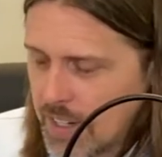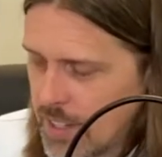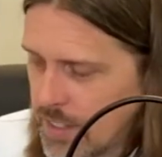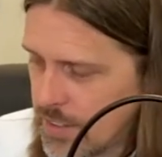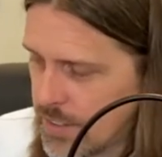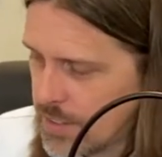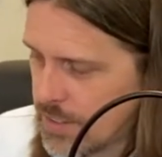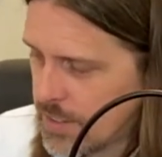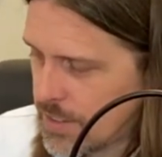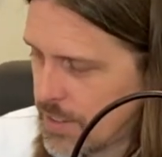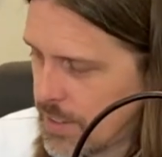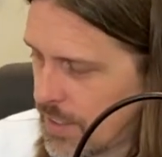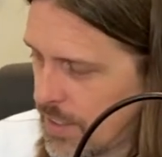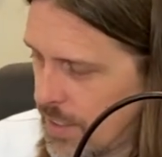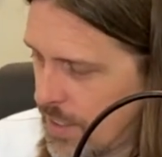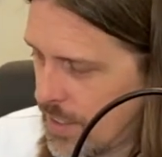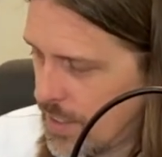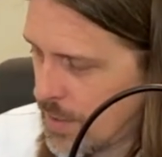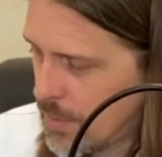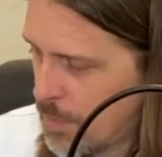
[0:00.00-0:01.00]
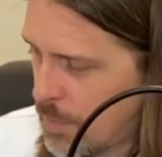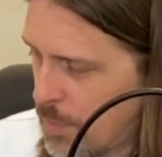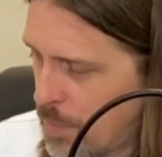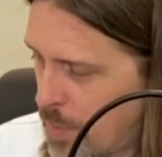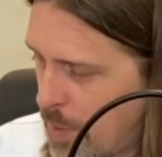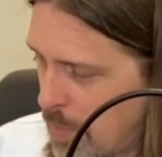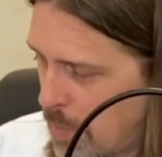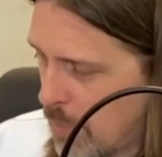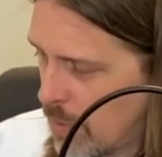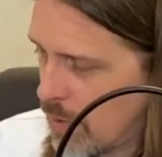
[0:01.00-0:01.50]
It's
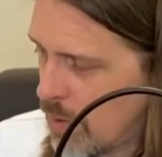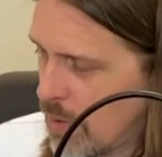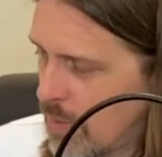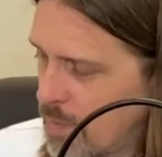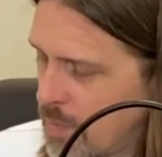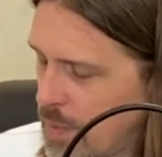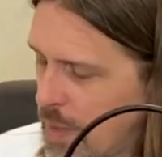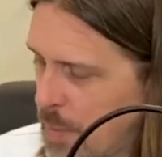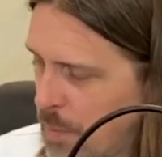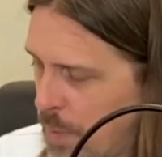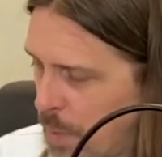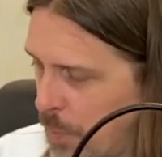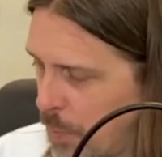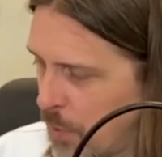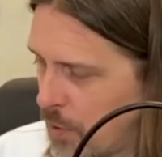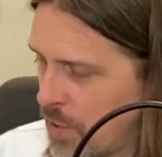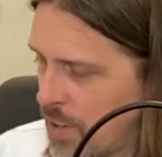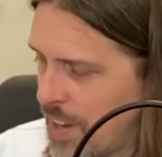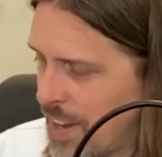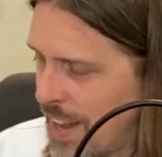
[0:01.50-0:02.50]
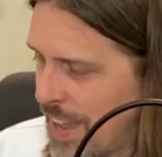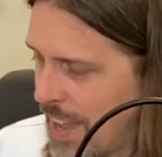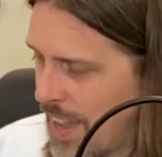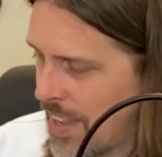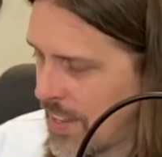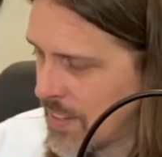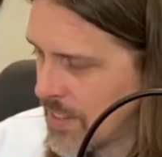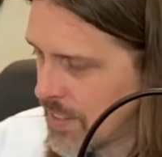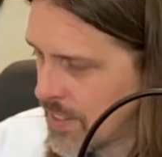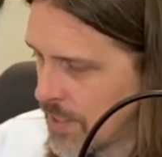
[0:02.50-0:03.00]
people are
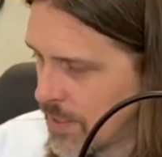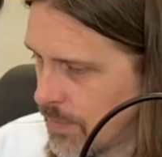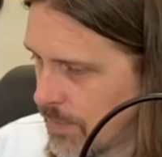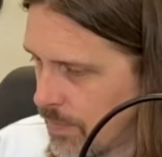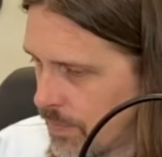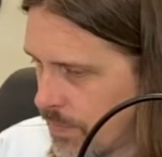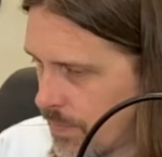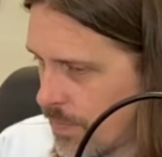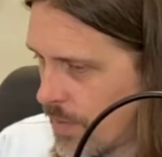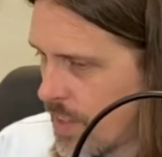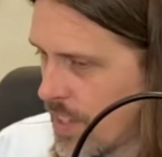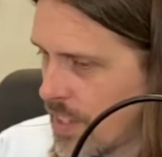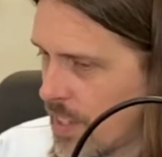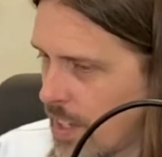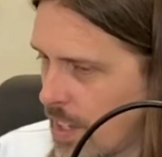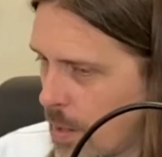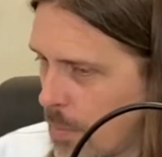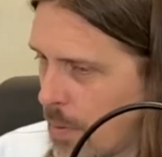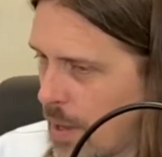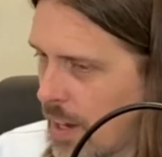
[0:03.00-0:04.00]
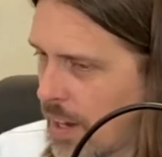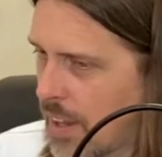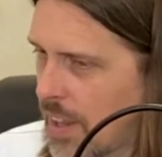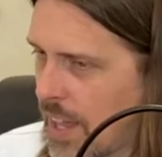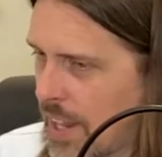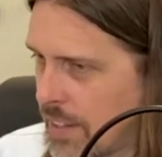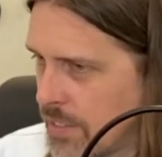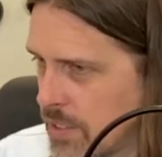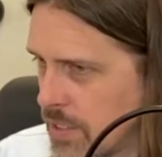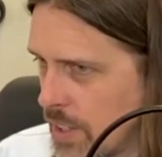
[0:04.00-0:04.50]
not thinking about a
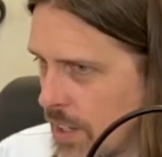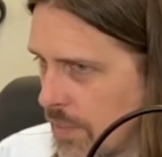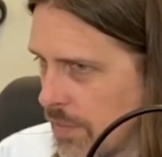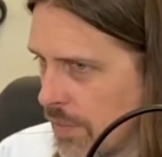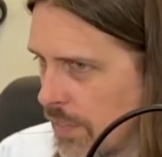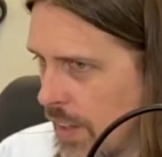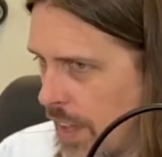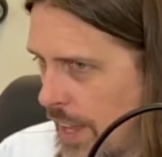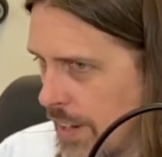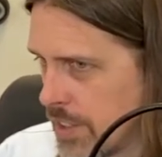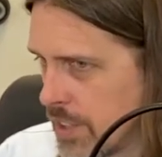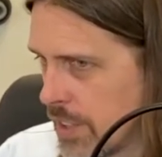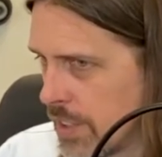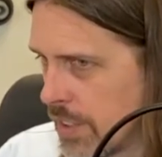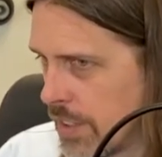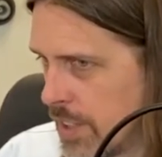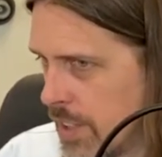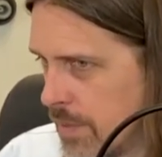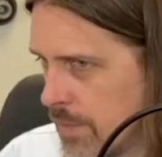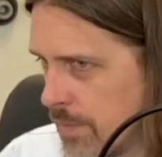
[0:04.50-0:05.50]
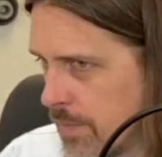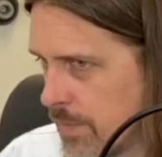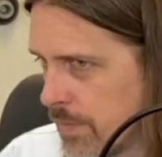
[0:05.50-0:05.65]
lot of stuff logically.